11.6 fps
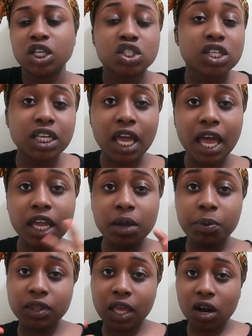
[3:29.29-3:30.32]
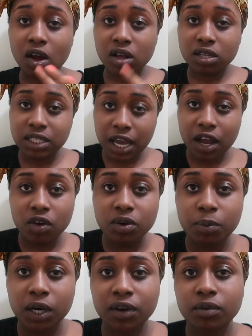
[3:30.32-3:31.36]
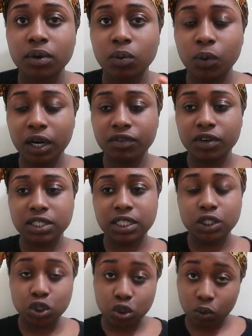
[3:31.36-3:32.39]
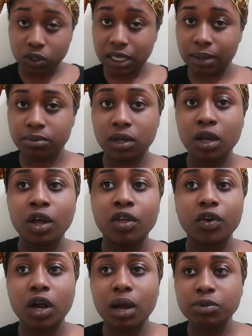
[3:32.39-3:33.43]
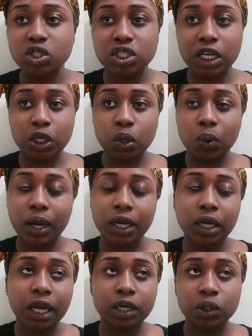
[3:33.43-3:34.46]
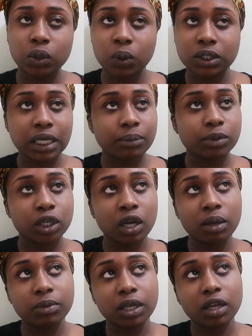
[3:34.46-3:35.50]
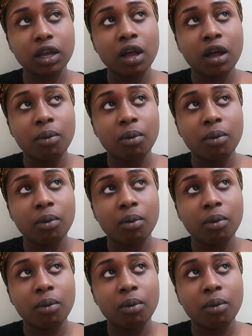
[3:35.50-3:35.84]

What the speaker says: She's like, yeah, I could put that all down, whatever. I said, do you know what time they're coming? She's like, no, I don't know what time they're coming.